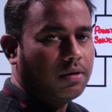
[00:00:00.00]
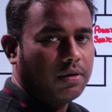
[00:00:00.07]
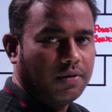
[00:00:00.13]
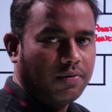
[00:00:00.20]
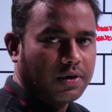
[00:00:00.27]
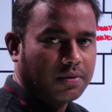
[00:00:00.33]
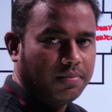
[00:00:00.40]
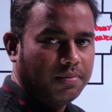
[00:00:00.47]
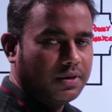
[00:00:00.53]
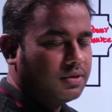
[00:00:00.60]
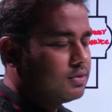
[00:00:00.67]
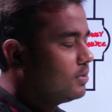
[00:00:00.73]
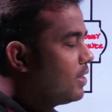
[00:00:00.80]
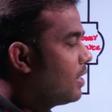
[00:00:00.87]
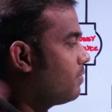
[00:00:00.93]
to the
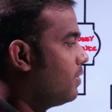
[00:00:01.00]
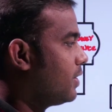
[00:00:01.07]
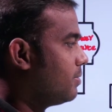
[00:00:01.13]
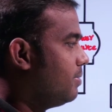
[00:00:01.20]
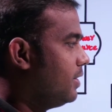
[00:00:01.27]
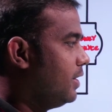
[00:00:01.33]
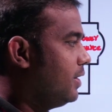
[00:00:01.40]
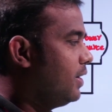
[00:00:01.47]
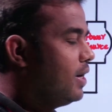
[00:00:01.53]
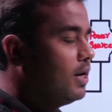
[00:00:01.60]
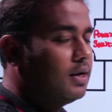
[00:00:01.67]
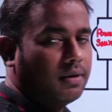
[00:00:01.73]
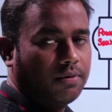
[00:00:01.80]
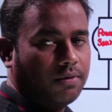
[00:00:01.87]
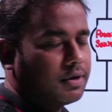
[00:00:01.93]
workpiece or work
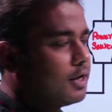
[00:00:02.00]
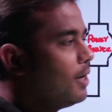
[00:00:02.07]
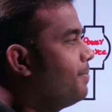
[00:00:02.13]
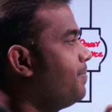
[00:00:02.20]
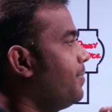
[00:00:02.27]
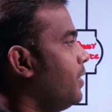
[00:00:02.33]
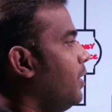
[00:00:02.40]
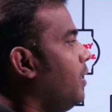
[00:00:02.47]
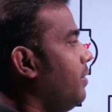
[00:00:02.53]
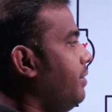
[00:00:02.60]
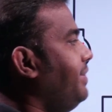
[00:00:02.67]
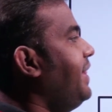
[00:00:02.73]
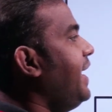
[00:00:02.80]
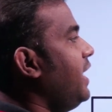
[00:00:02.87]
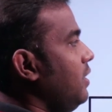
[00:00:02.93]
material. Okay.
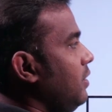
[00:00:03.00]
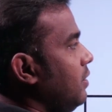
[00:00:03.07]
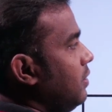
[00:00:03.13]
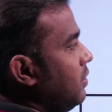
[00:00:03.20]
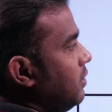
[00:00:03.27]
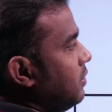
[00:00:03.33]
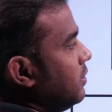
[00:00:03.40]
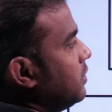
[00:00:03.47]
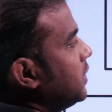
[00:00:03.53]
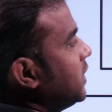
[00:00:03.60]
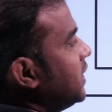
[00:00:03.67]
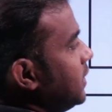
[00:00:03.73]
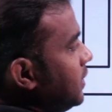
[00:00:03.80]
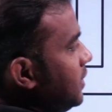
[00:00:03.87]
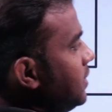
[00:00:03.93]
Then
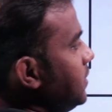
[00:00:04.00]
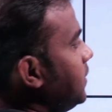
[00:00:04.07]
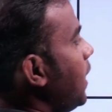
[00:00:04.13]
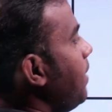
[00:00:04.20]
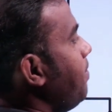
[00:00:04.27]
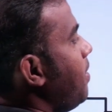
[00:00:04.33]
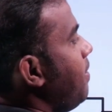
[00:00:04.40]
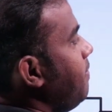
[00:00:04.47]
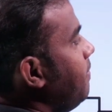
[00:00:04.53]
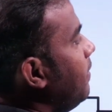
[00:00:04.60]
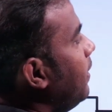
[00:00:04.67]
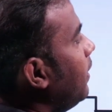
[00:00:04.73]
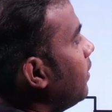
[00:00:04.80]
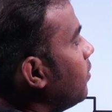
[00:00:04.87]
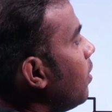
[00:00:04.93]
this type of
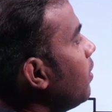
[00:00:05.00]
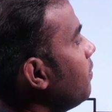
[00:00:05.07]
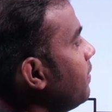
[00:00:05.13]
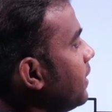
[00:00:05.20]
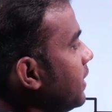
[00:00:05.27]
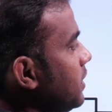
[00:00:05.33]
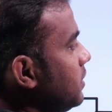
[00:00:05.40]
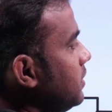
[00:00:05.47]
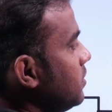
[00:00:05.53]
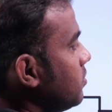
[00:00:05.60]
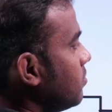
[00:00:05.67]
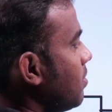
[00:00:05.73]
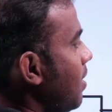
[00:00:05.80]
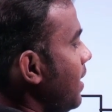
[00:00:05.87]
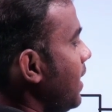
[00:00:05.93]
configuration is
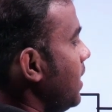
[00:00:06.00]
called